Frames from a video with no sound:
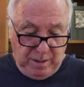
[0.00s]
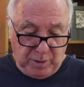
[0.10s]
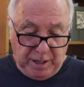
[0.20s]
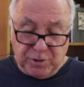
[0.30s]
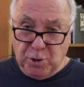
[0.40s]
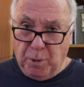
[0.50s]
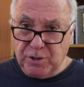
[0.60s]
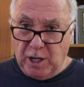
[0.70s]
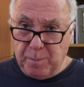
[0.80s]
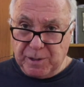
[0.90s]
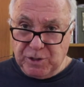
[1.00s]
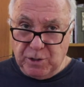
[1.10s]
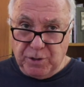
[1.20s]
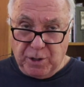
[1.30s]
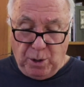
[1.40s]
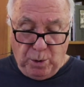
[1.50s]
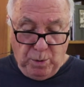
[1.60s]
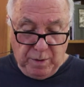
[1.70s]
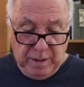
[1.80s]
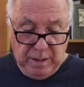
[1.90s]
Okay, 2 more topics here to
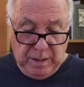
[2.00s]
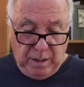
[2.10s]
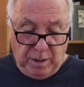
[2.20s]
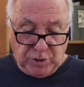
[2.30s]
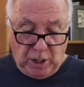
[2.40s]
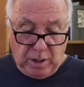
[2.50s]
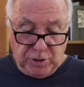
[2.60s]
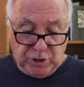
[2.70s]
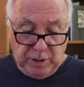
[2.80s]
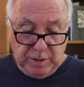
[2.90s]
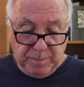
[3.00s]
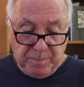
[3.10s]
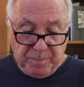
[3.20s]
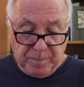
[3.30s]
go. Ontology.